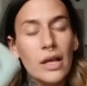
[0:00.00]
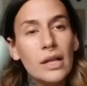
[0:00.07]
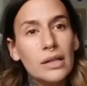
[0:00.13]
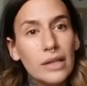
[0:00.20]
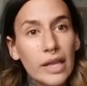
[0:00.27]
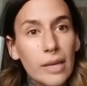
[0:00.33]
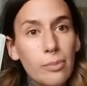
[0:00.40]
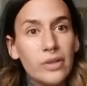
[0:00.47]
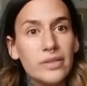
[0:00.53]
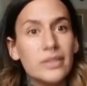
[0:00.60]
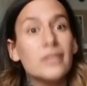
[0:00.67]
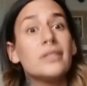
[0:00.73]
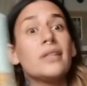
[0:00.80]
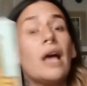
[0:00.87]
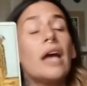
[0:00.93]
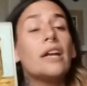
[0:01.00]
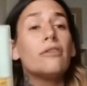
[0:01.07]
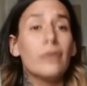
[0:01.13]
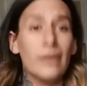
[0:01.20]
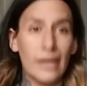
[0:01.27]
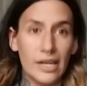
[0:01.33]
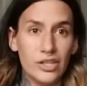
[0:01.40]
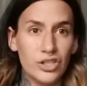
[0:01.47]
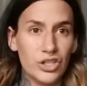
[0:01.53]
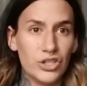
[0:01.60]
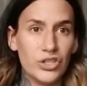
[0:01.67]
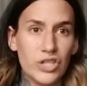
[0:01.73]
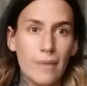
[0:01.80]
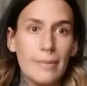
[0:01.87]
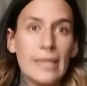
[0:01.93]
Libra is the sign of
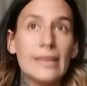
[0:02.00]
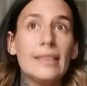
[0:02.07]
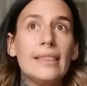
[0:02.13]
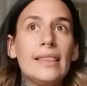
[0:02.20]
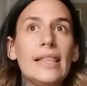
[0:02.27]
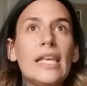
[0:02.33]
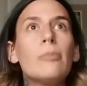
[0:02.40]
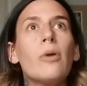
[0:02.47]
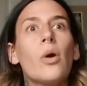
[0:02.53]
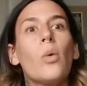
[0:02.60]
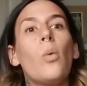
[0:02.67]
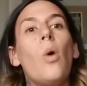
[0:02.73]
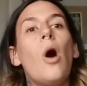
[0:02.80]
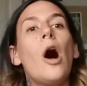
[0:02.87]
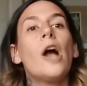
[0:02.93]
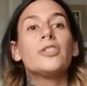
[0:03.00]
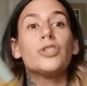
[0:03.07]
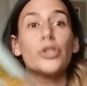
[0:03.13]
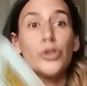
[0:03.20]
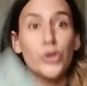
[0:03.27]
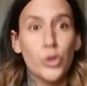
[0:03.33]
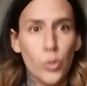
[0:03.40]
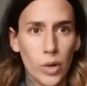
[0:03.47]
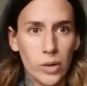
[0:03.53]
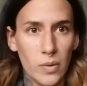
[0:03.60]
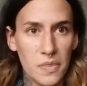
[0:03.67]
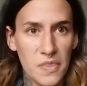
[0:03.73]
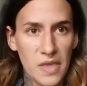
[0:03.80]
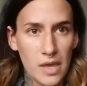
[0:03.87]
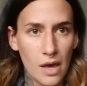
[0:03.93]
relationship and Libra wants to join
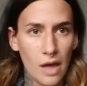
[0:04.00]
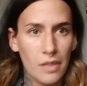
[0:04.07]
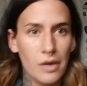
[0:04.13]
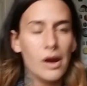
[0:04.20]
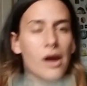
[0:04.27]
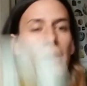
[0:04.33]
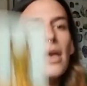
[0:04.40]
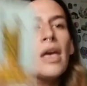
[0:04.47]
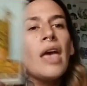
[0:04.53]
with the other.